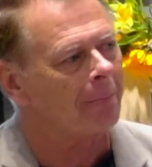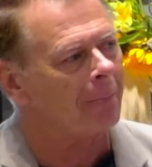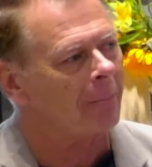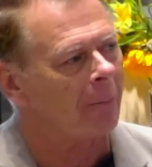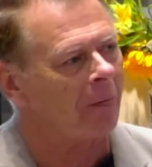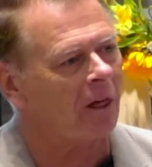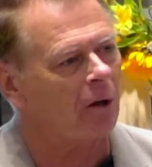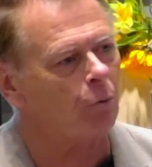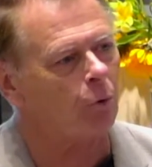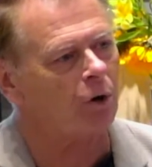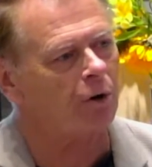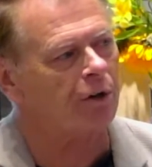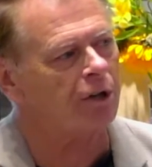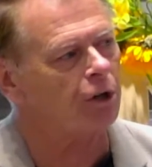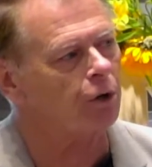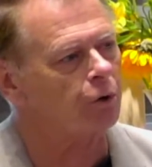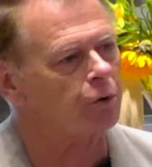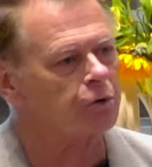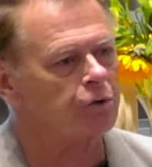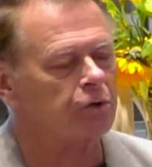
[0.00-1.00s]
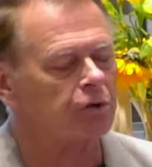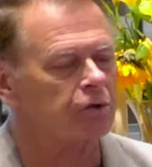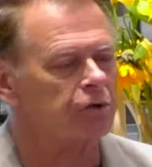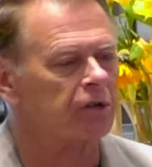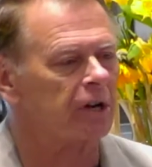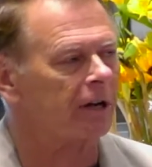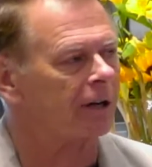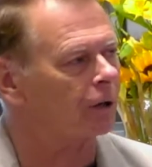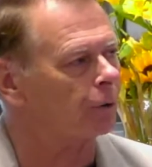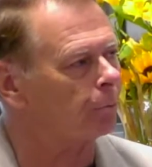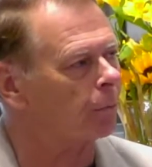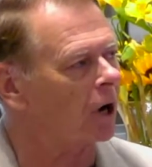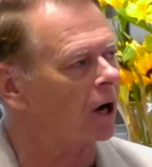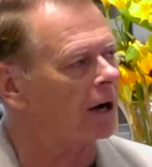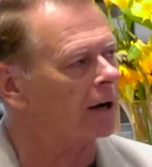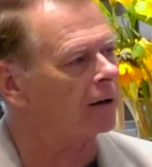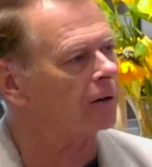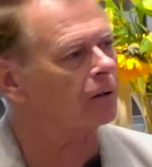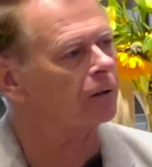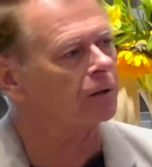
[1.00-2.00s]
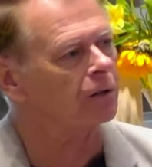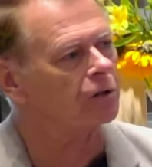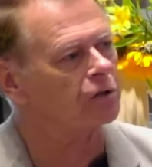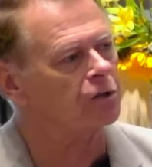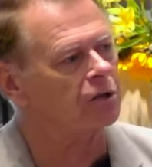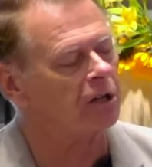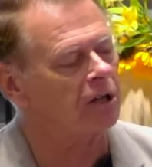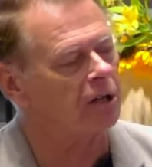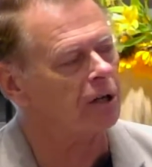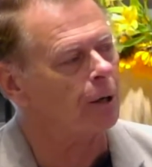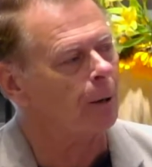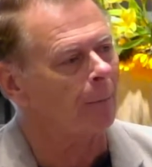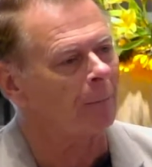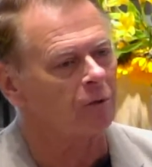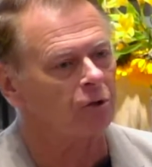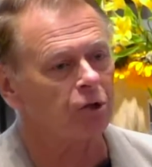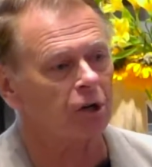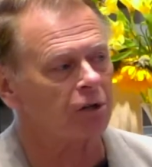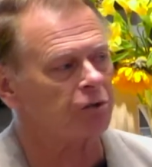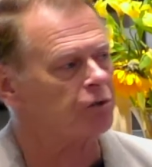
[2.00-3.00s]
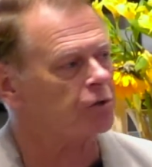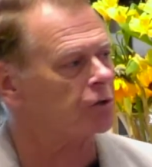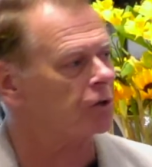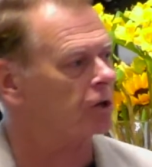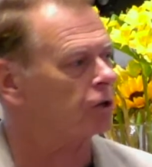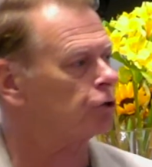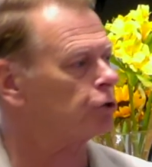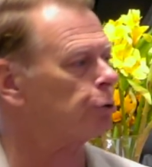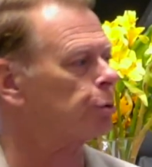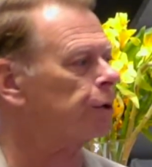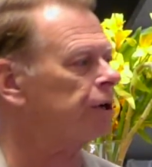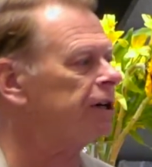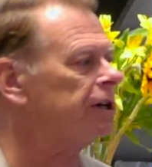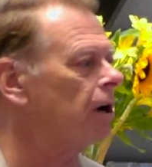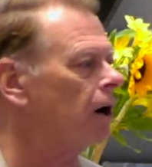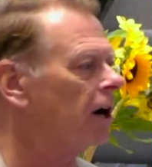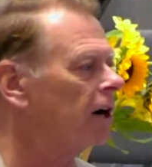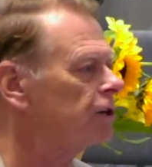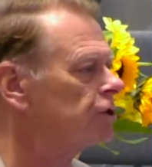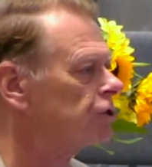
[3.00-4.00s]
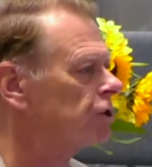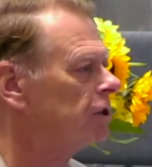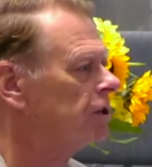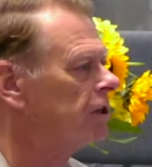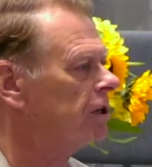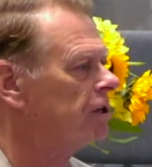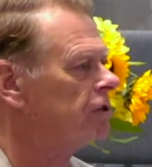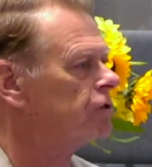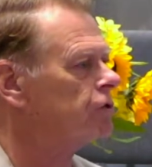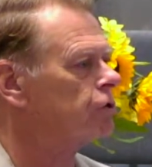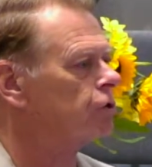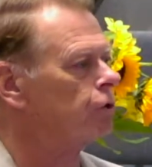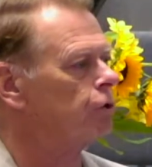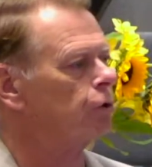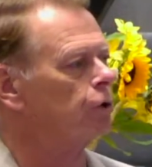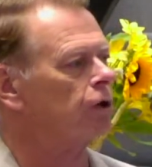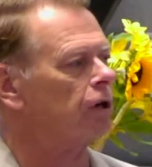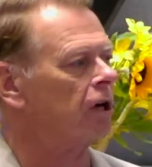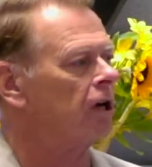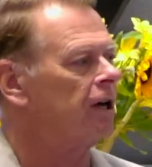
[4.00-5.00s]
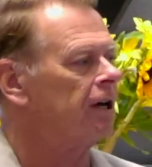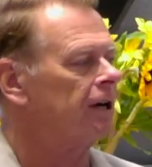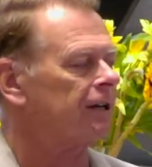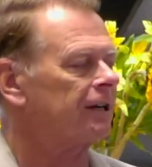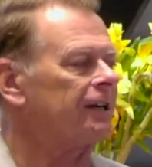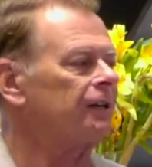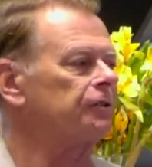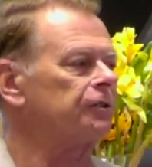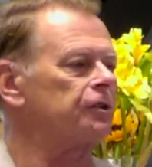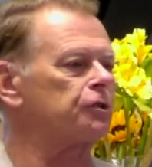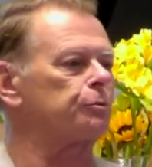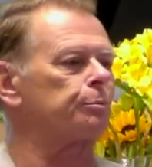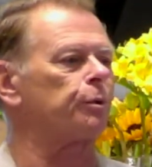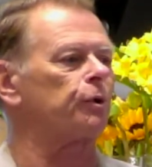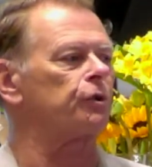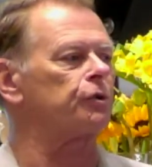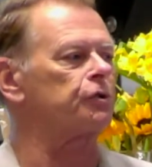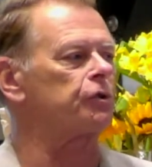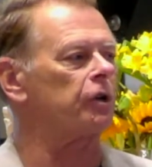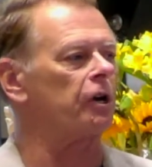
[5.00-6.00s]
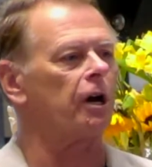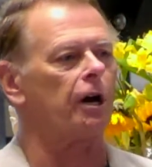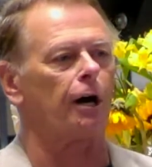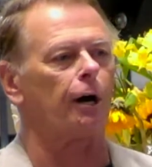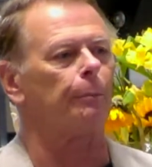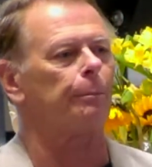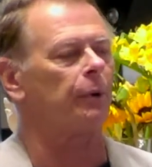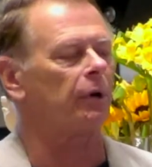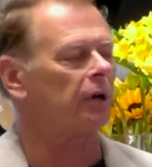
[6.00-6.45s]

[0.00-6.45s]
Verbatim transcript: And where he goes the second mile is he does the triage he needs to to get this person up.